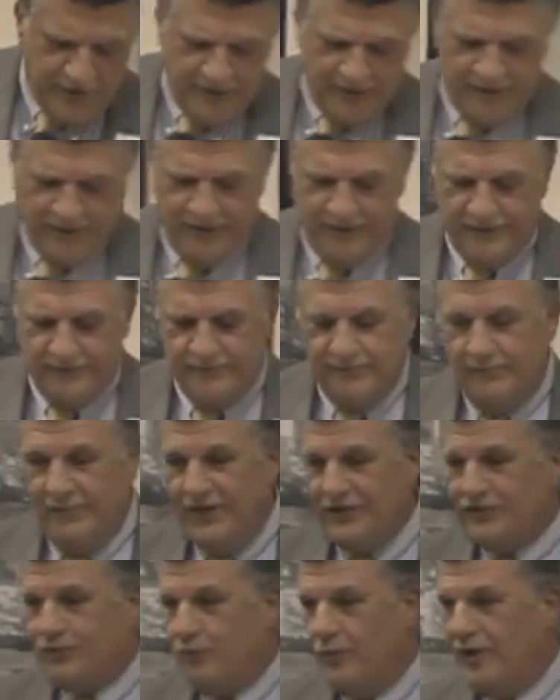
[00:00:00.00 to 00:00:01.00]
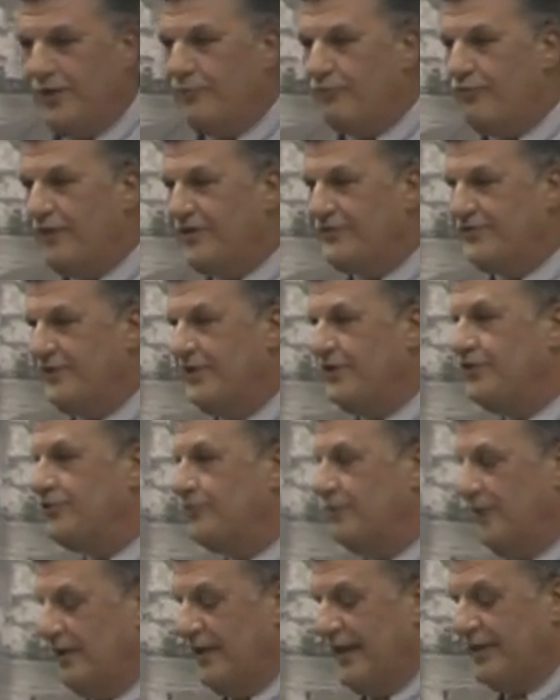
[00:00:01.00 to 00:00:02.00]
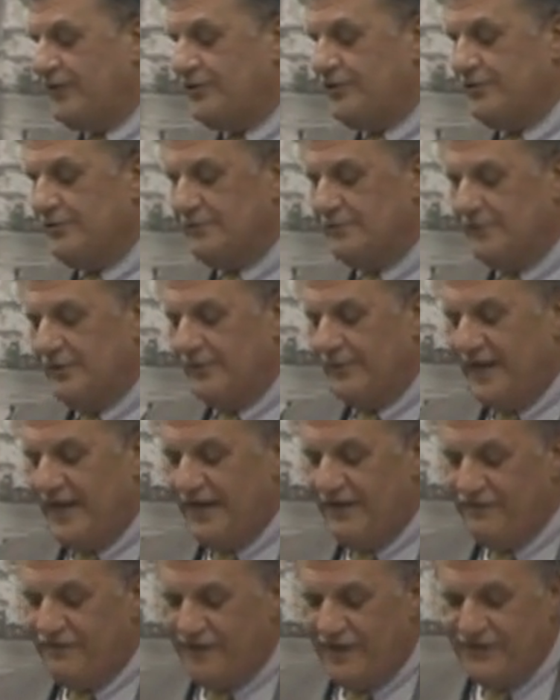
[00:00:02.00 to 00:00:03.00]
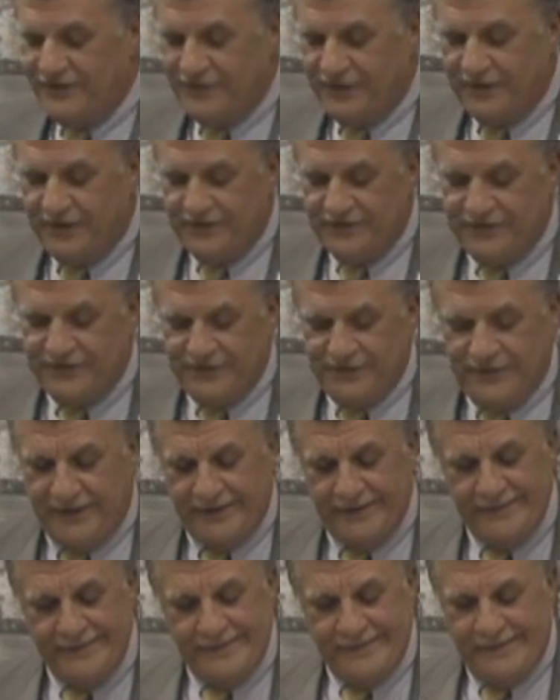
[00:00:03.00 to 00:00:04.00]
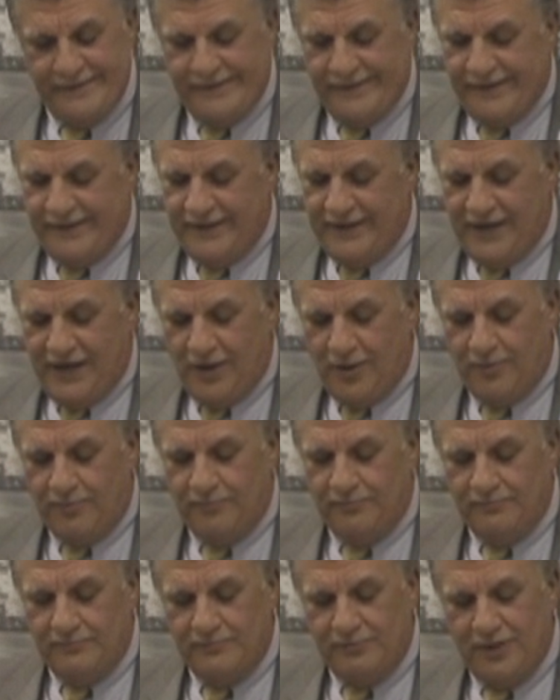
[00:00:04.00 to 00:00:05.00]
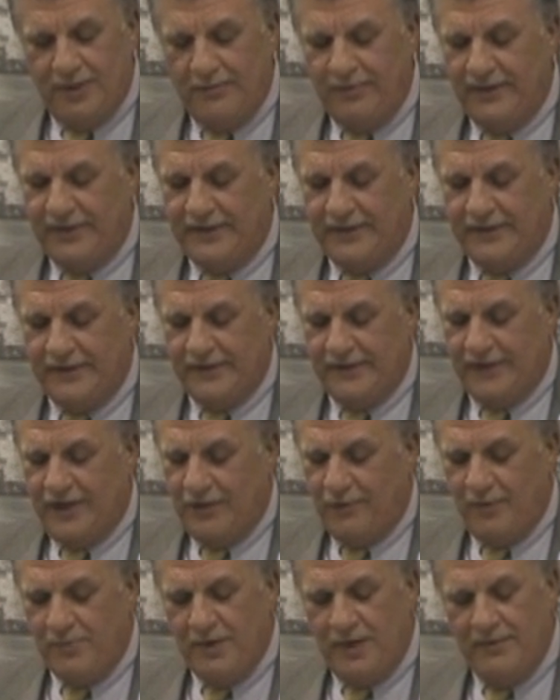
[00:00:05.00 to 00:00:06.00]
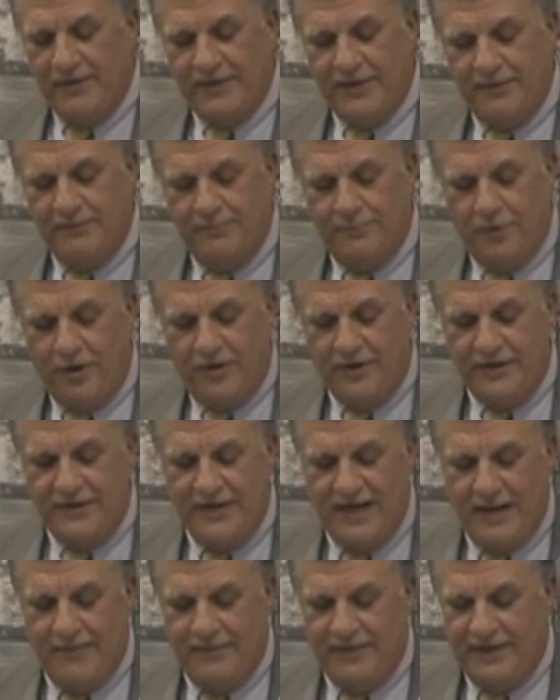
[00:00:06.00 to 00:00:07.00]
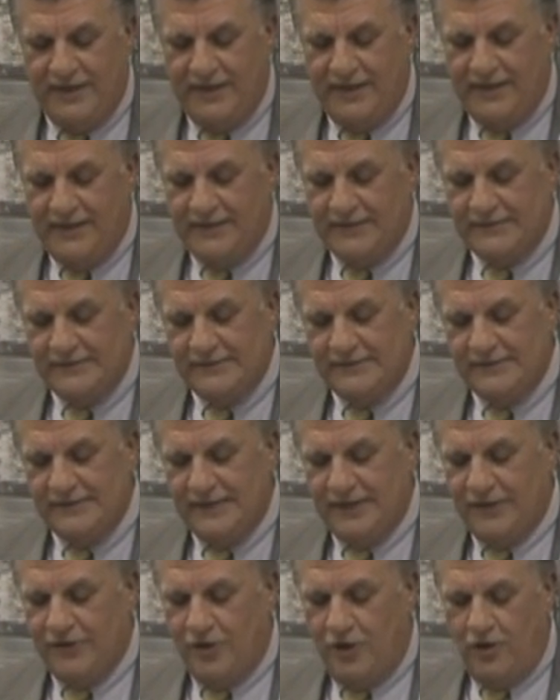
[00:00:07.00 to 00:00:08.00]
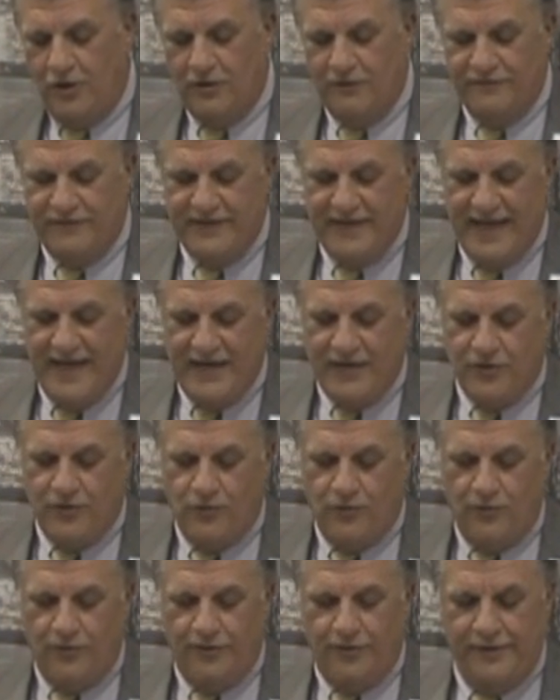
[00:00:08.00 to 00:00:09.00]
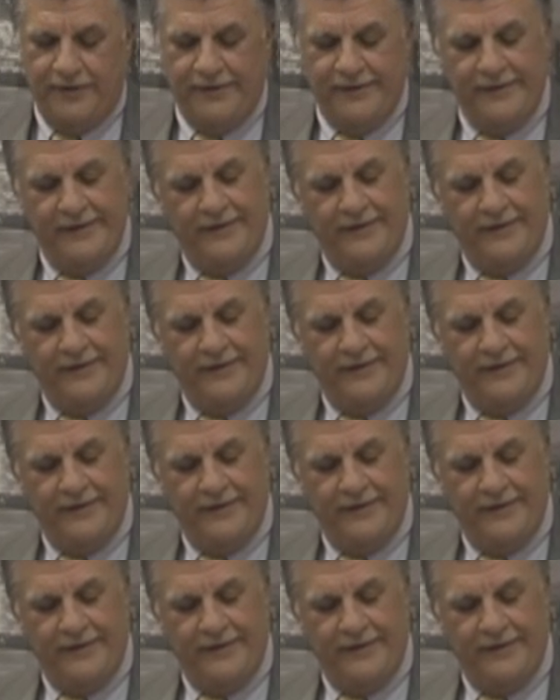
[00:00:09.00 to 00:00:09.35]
and the must-win presidential election that we have facing us. Our Republican Party nominee and all of the ACORN,